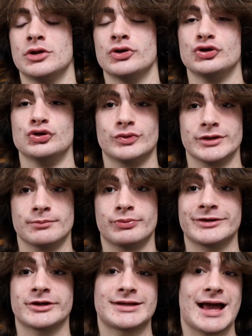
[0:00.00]
you can
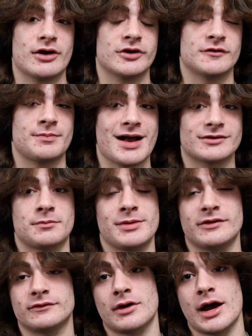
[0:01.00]
bring your calories back to
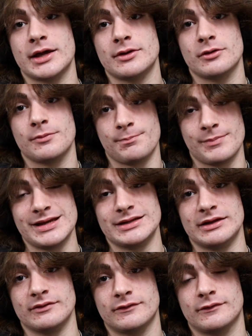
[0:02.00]
baseline,
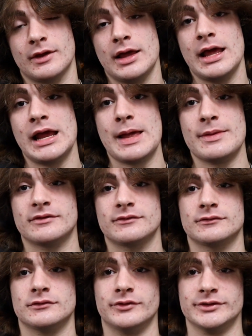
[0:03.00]
maintenance, and then
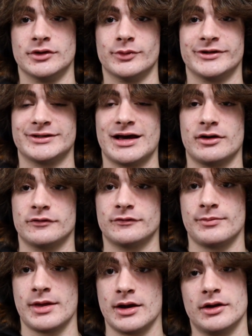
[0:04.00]
slowly lower your calories
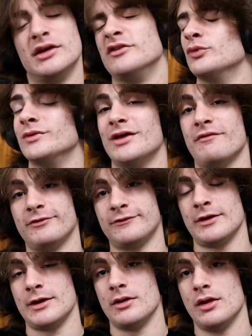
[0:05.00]
from there into a
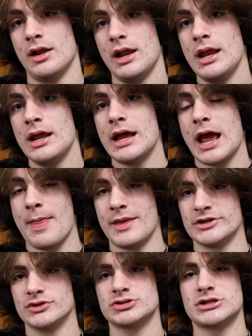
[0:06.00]
deficit. And then
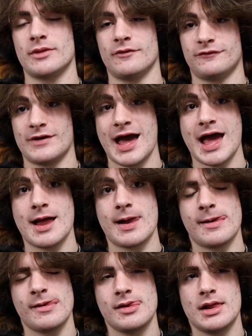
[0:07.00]
you'll shed the fat.
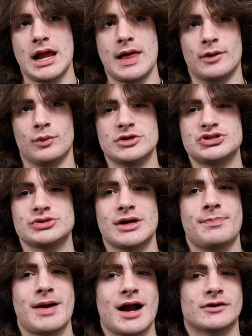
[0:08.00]
And then once you
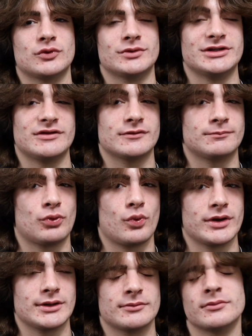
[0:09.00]
get back to a decent
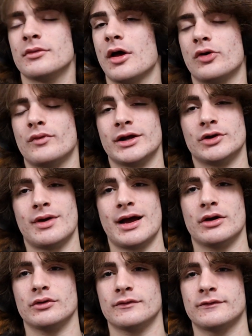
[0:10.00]
point, right
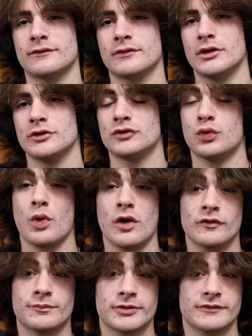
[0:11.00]
around
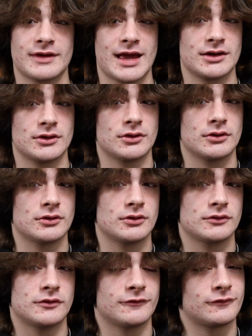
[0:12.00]
12%
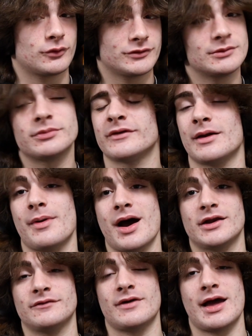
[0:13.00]
to 14%
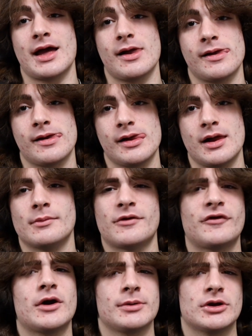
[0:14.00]
body fat,
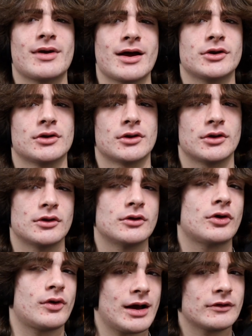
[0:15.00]
preferably
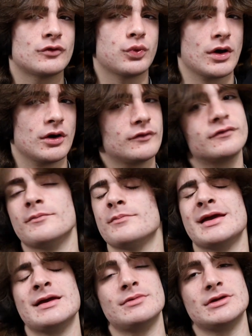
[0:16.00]
around 12,
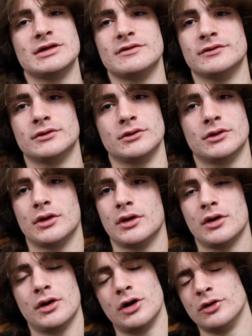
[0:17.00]
maybe even
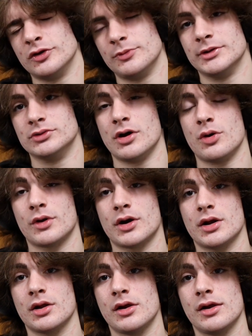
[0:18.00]
a little bit
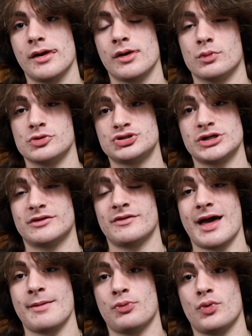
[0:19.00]
lower. Once you get to
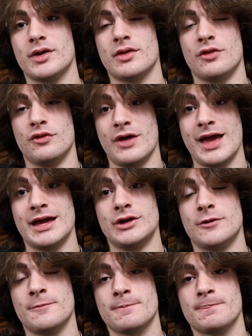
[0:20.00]
that point,
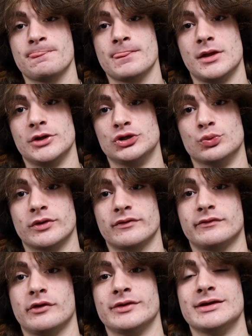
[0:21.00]
then you want to
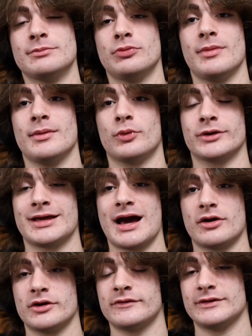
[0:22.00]
slowly implement more
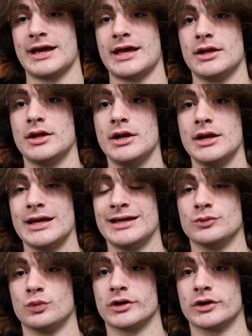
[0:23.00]
calories again and